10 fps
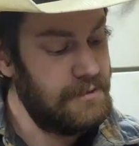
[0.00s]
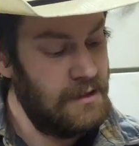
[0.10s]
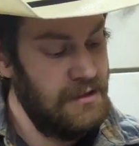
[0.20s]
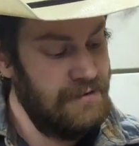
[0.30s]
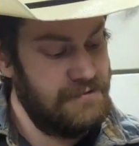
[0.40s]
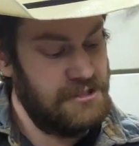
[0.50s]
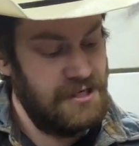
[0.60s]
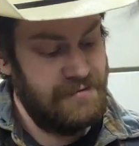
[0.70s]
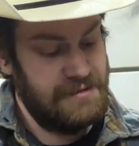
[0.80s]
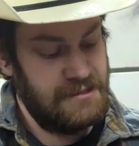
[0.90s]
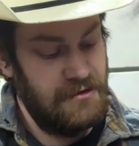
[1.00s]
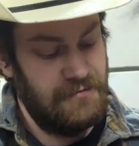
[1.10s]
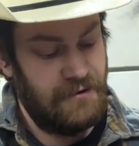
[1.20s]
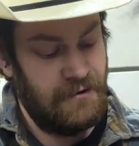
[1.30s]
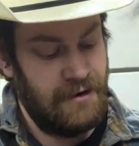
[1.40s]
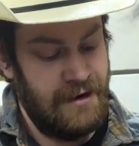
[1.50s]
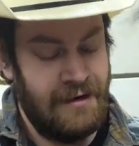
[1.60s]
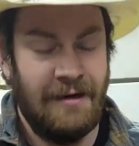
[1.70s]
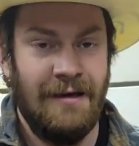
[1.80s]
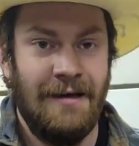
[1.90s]
you have to shove it so far
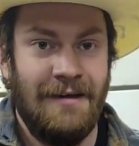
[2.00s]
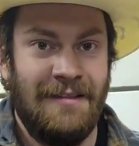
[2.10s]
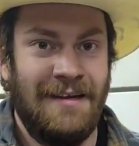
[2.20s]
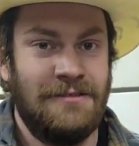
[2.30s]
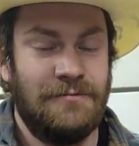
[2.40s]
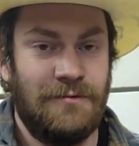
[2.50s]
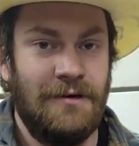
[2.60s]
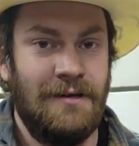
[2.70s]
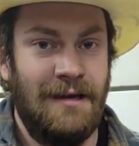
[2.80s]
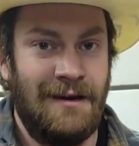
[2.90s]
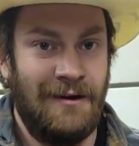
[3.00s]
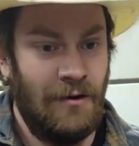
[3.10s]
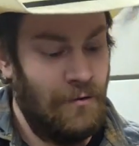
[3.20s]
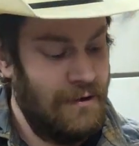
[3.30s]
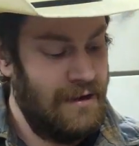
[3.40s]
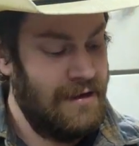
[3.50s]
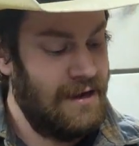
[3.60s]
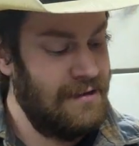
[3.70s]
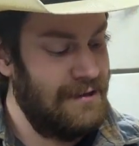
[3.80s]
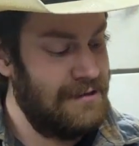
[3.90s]
in that it's really annoying.
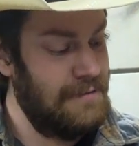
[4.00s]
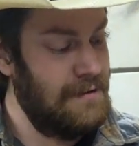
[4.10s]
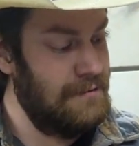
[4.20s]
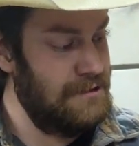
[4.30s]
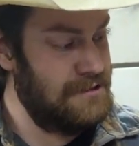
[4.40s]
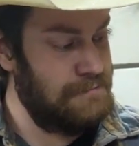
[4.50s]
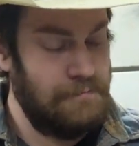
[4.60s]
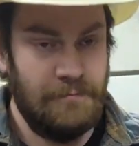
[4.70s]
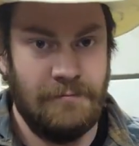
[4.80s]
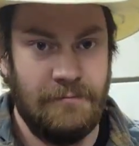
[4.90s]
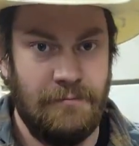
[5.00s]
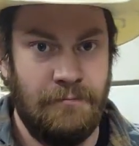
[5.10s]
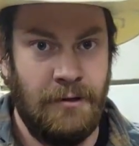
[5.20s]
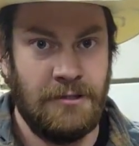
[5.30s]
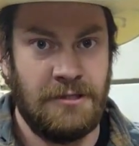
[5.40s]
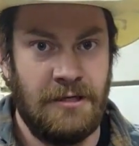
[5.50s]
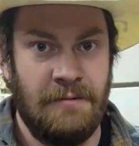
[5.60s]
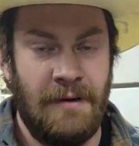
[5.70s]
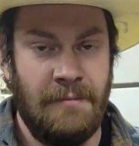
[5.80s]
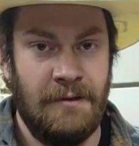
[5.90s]
I'd like to be able to just push on
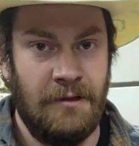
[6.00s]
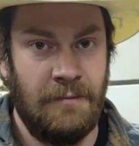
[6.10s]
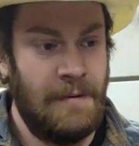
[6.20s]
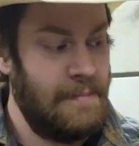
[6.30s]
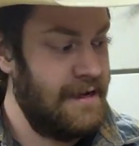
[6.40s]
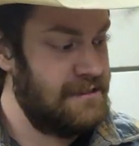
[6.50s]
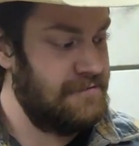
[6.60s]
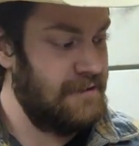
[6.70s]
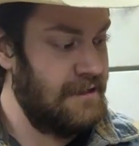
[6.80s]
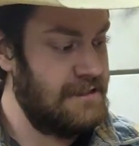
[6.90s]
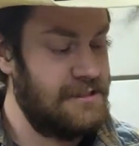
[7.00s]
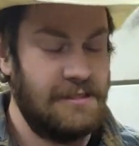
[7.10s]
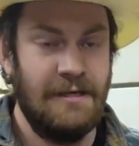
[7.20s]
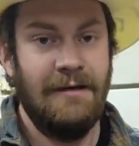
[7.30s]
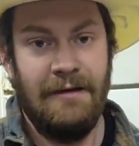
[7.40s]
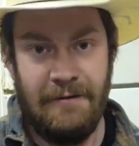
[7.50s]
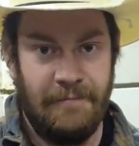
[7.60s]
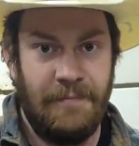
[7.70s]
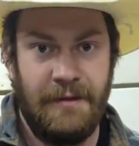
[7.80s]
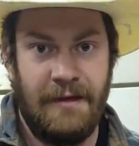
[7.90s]
it maybe a little bit past flush,
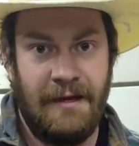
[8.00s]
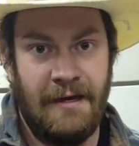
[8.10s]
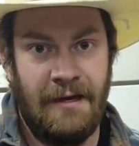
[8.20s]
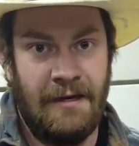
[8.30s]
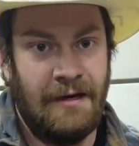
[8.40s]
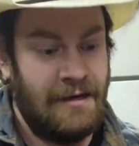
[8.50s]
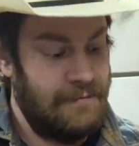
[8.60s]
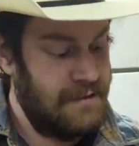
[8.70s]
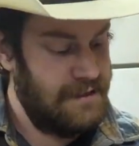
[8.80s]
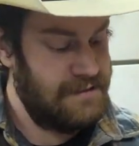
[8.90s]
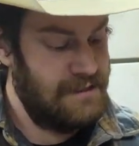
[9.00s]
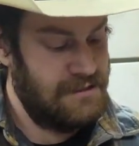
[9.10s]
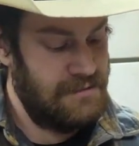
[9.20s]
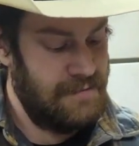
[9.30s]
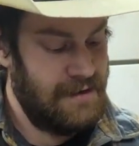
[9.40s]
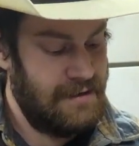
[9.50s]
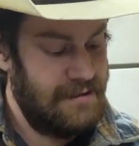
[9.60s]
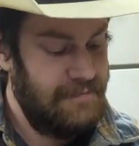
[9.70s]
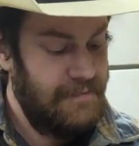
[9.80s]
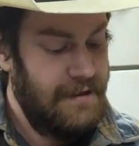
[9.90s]
and I get my extension back.
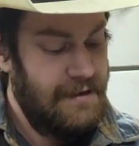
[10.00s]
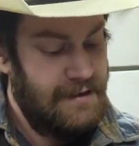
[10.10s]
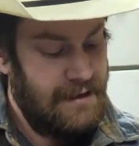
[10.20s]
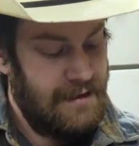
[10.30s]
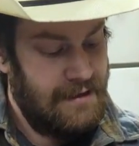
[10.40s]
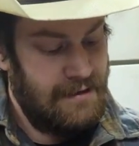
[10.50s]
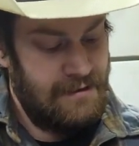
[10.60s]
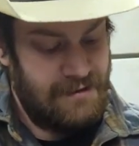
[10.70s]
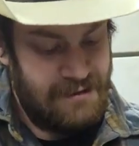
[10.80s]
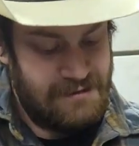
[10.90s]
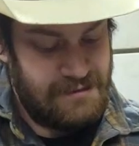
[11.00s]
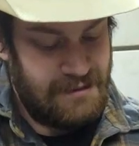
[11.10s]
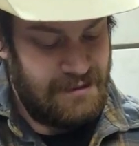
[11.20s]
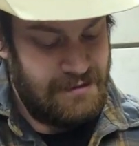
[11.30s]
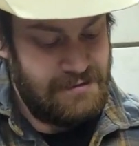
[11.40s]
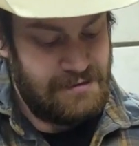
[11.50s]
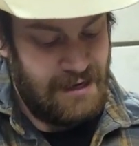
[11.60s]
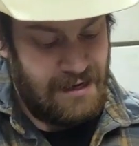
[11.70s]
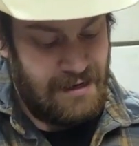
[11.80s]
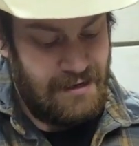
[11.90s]
This is
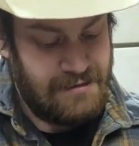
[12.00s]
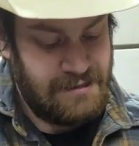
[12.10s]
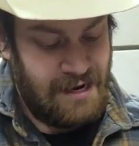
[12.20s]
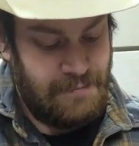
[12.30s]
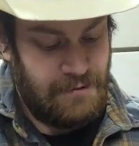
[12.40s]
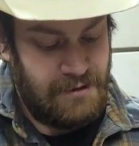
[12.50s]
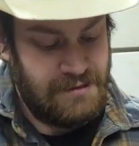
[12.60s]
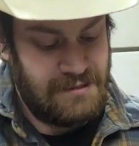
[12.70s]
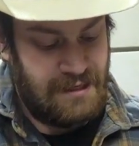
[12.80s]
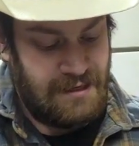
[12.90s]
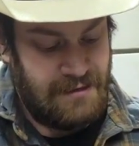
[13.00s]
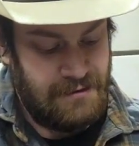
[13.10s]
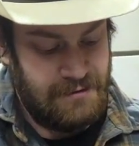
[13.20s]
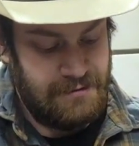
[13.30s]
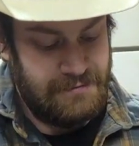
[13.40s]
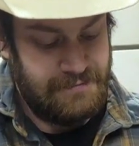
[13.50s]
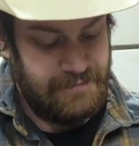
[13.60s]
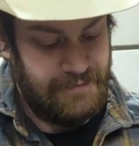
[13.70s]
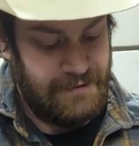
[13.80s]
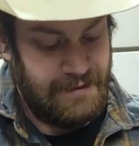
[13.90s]
a snap ring style,
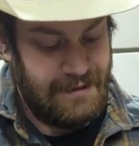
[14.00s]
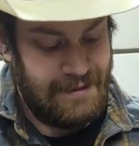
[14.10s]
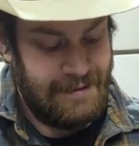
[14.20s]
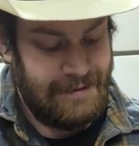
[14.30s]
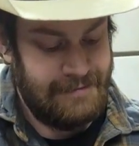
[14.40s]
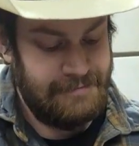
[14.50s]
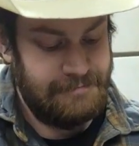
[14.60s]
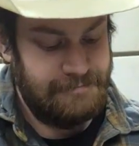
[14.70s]
I